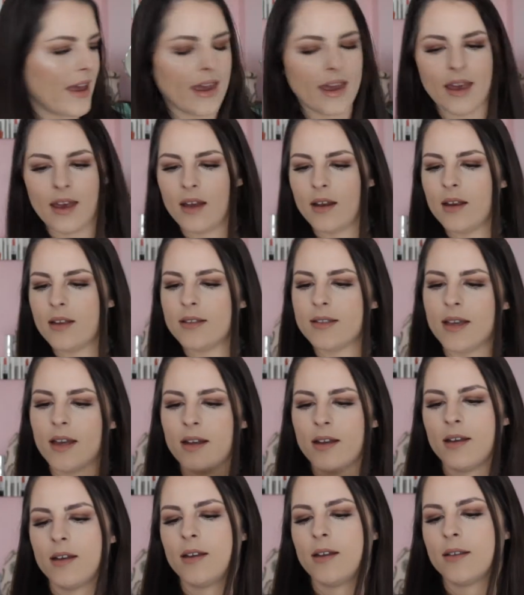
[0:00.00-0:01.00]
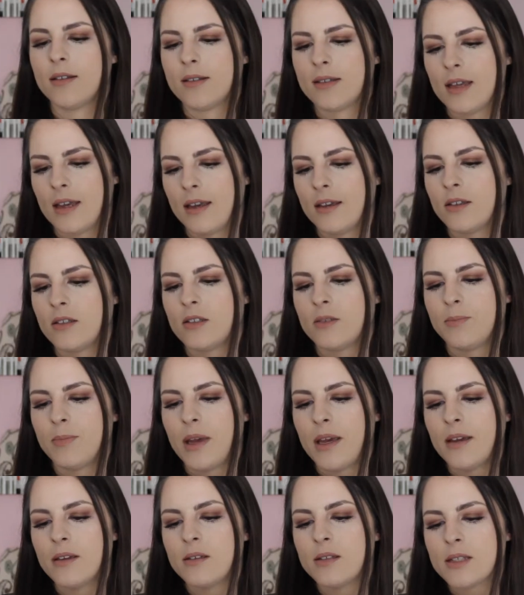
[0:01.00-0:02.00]
And inside it, it's a
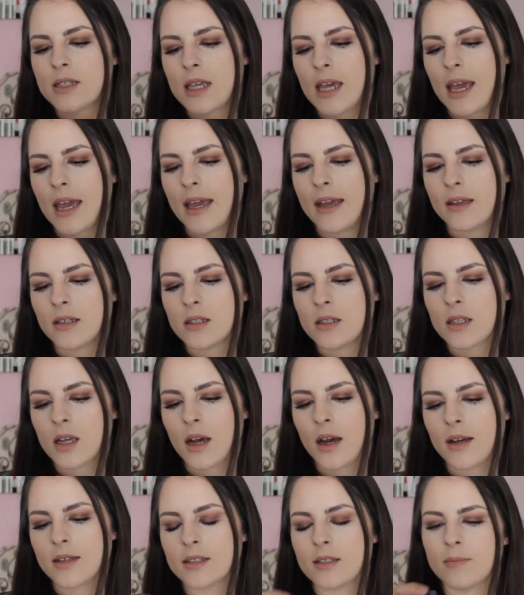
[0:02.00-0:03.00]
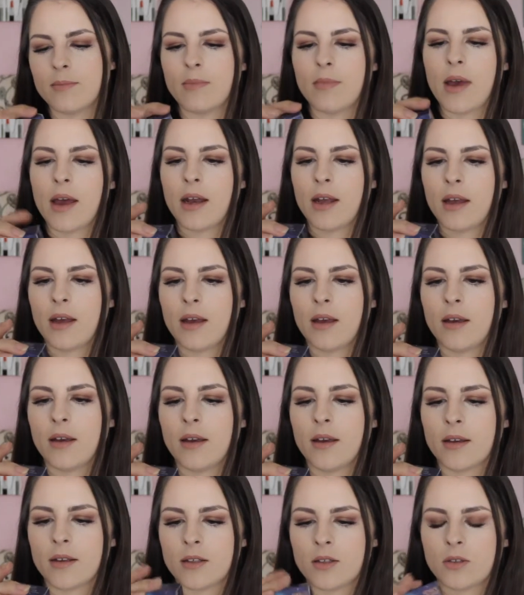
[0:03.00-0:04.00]
Space Case
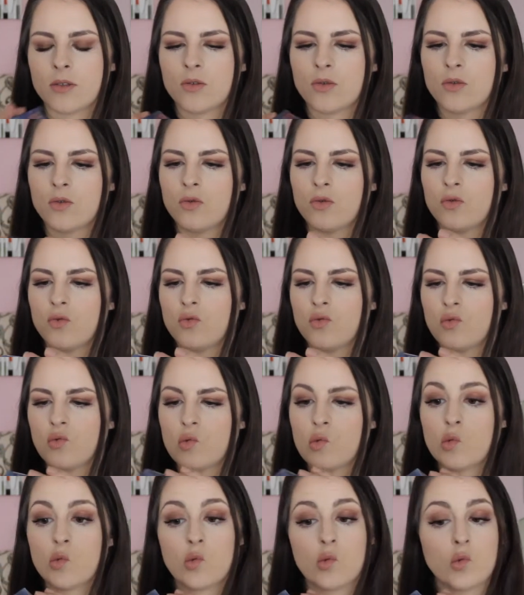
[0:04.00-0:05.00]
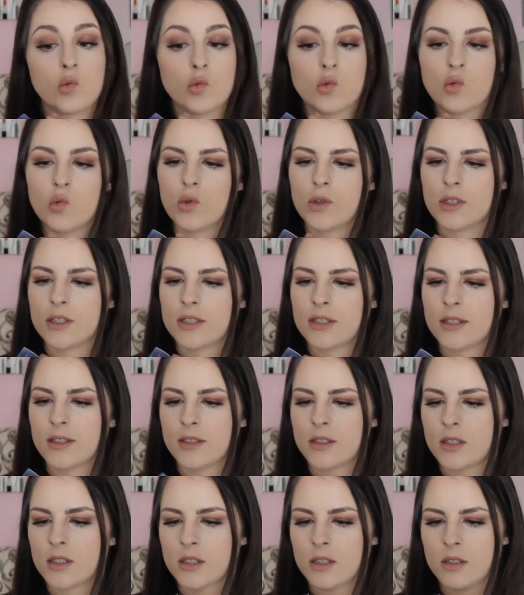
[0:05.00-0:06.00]
Cosmetics. What is
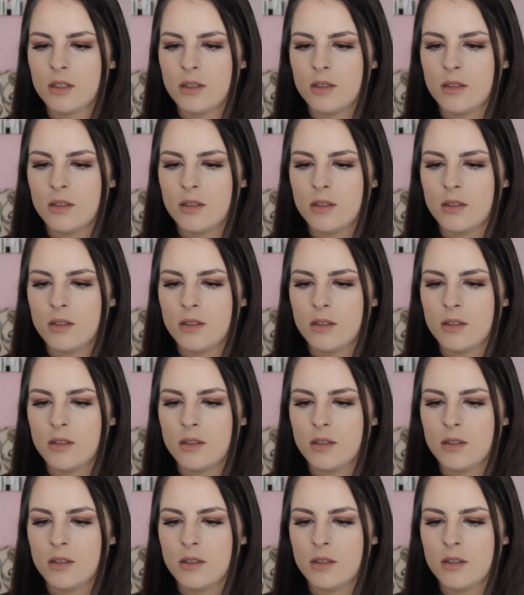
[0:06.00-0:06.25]
this?